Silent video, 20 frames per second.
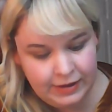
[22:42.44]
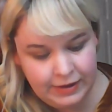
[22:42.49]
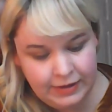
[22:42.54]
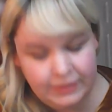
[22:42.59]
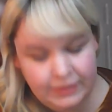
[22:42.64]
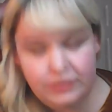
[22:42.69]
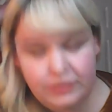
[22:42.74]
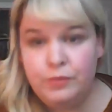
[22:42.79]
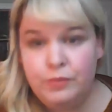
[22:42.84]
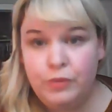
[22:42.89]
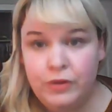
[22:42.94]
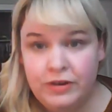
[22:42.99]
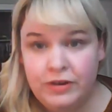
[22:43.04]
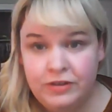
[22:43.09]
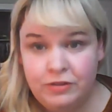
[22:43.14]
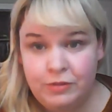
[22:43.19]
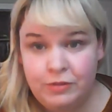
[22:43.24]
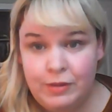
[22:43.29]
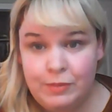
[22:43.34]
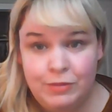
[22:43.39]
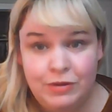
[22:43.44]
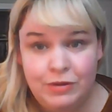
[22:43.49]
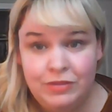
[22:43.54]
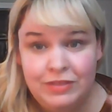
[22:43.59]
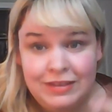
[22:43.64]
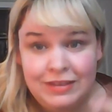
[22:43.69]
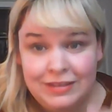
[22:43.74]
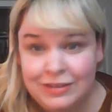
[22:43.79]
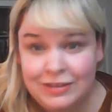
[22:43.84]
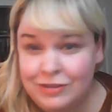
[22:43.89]
it's so important to remember
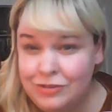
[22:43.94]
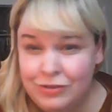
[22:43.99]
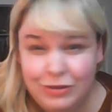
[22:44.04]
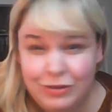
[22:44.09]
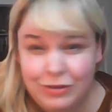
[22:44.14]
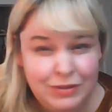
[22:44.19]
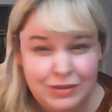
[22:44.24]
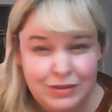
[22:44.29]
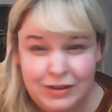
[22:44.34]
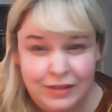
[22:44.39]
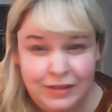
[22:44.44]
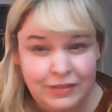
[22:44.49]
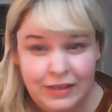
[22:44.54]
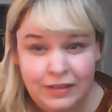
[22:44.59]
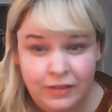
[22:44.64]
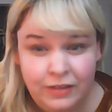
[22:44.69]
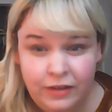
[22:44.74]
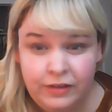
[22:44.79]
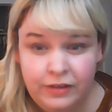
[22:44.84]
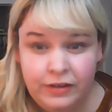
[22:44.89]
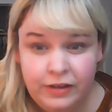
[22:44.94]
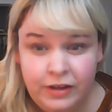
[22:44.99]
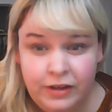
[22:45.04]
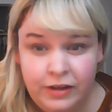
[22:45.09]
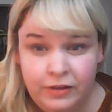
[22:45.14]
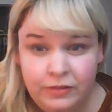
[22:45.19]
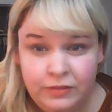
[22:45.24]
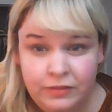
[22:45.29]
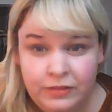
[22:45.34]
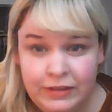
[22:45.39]
this history was not that long
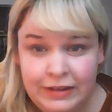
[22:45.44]
ago.